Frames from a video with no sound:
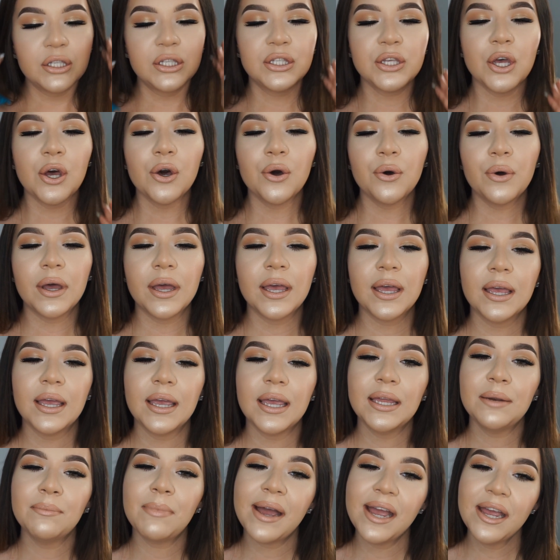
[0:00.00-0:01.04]
So
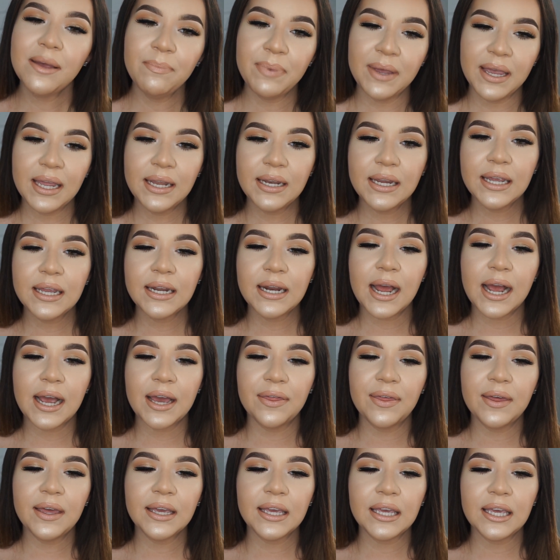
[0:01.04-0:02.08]
in my opinion, I
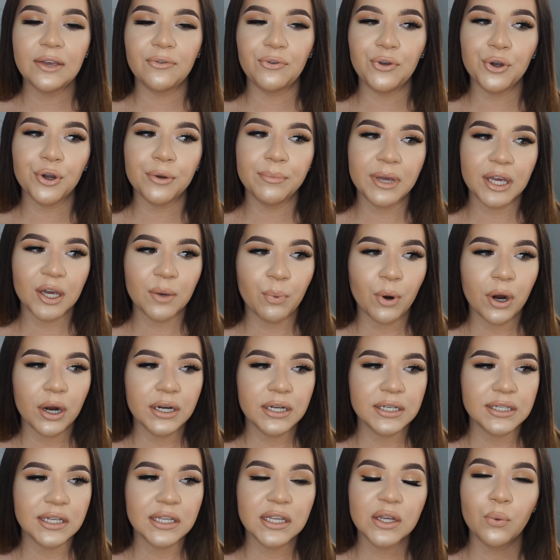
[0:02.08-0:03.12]
think if you're a makeup
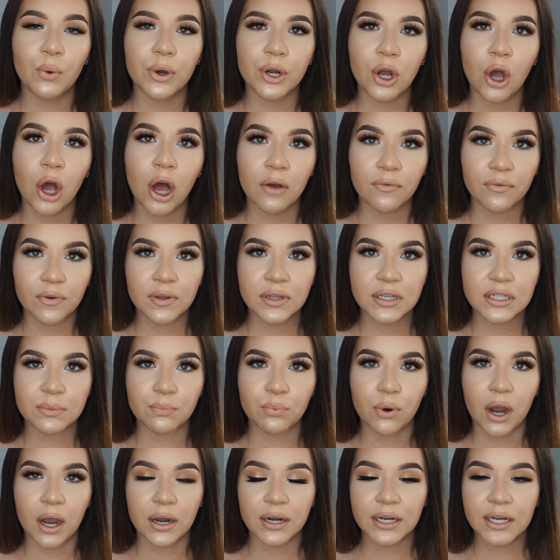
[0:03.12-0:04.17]
artist and you wanna offer this
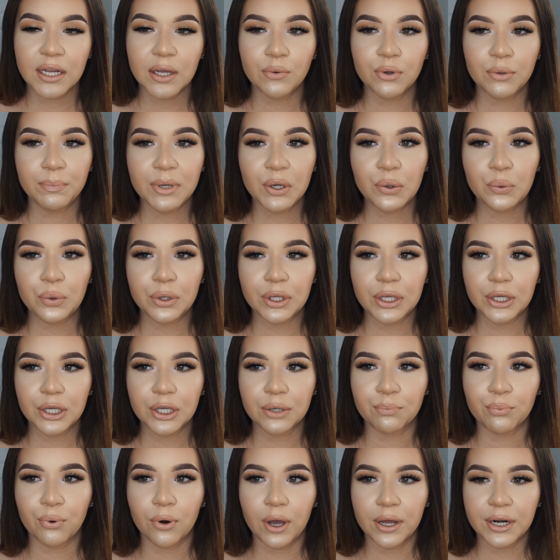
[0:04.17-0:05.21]
product, it would be a really
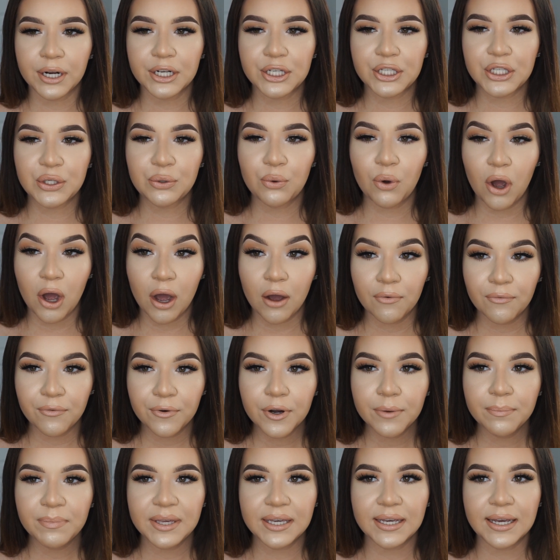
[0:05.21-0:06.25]
good product to
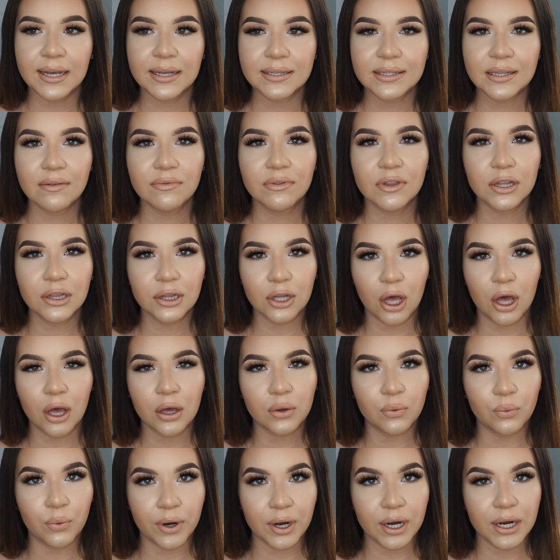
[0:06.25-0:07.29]
offer because of the
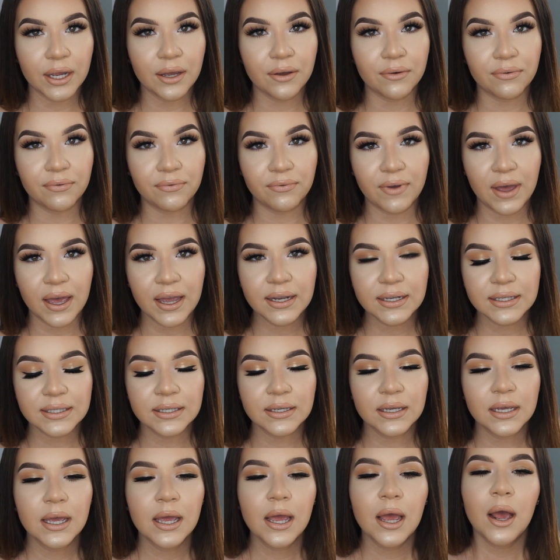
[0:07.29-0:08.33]
long wearing effect.
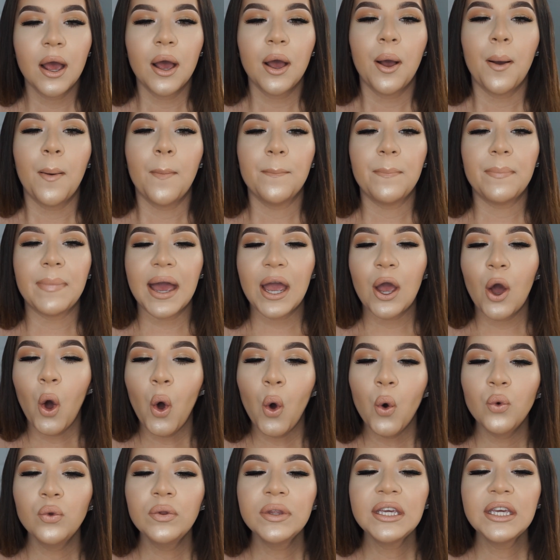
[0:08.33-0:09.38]
My
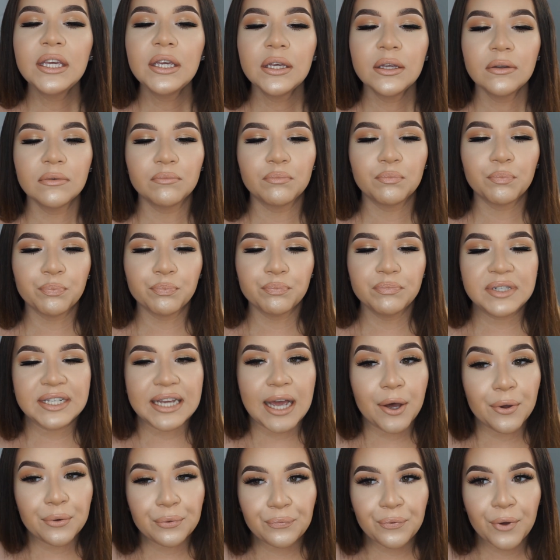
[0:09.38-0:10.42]
only
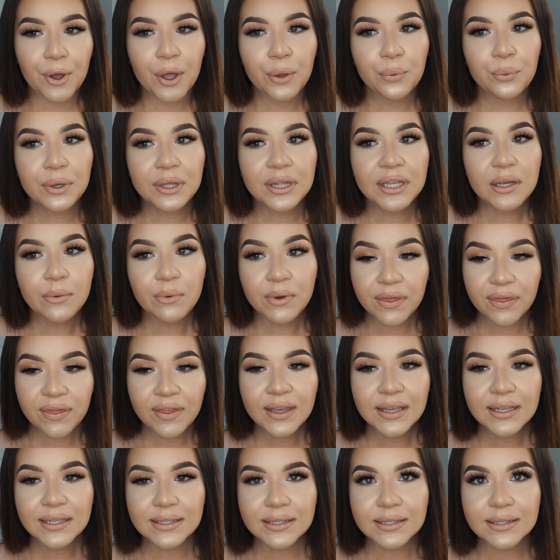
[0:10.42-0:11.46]
downfall really with
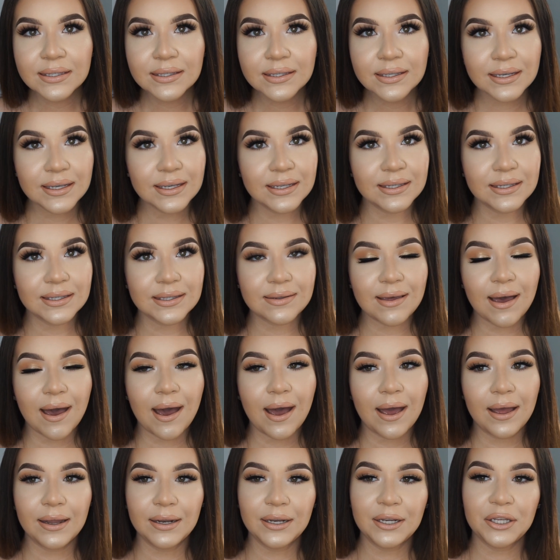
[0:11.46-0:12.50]
this is
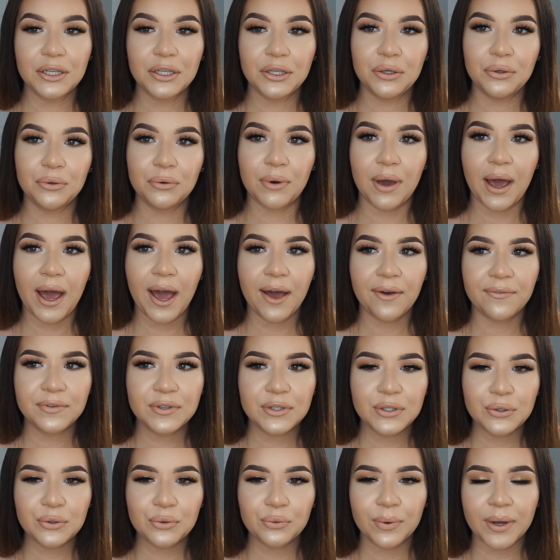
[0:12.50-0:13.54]
that you have
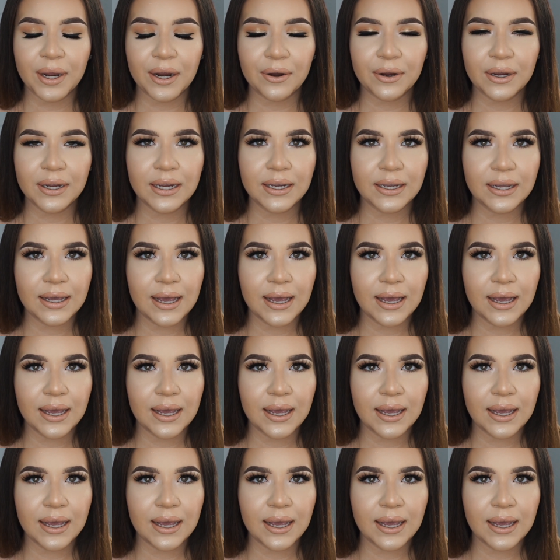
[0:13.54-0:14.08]
to wear it